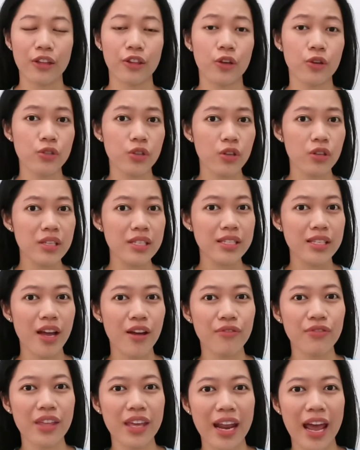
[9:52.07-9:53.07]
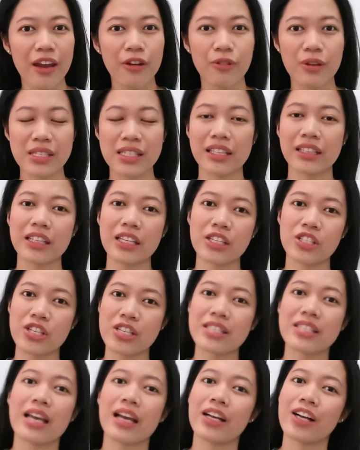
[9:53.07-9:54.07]
those are the stuff that I recently
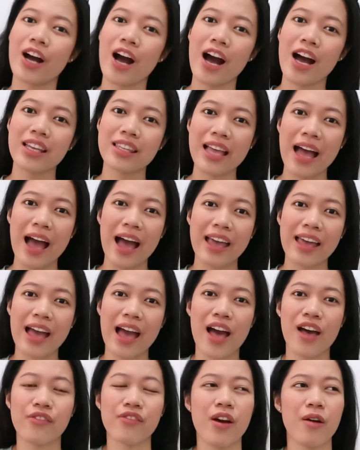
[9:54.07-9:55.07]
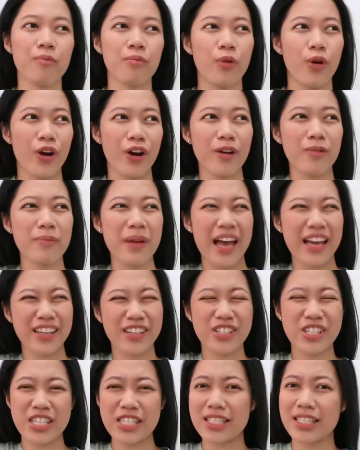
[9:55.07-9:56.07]
just got. I have more
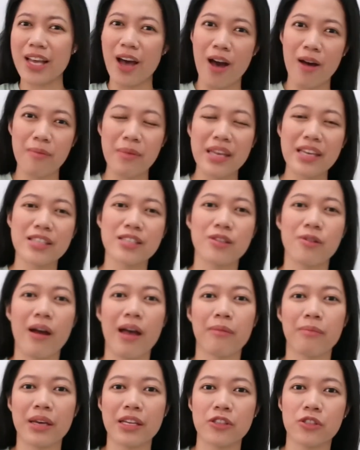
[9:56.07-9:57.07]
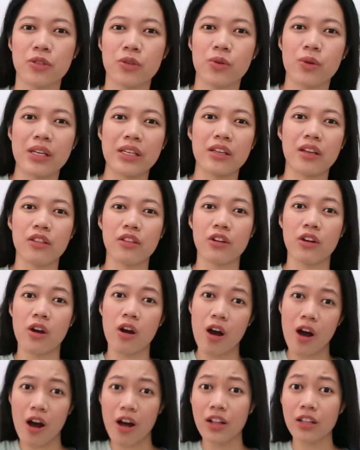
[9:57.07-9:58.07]
packages coming, so I might do another
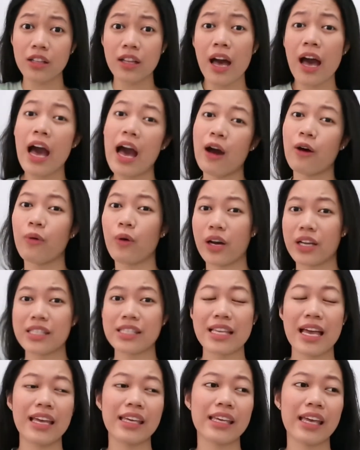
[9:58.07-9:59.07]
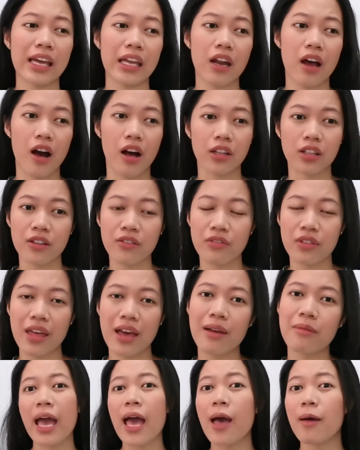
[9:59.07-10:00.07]
haul once I get all of
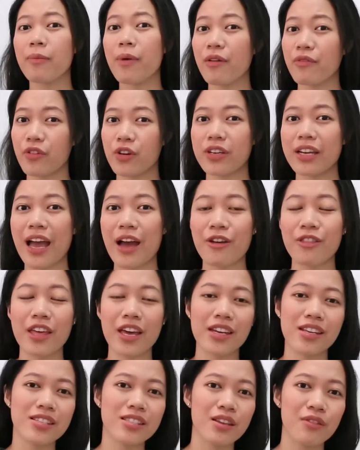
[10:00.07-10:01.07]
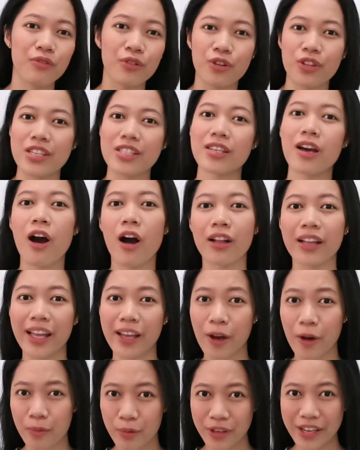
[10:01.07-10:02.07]
them. But for now, that is it for this haul. I
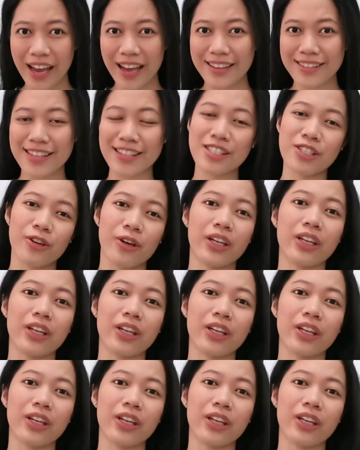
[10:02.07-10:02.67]
hope you guys enjoyed,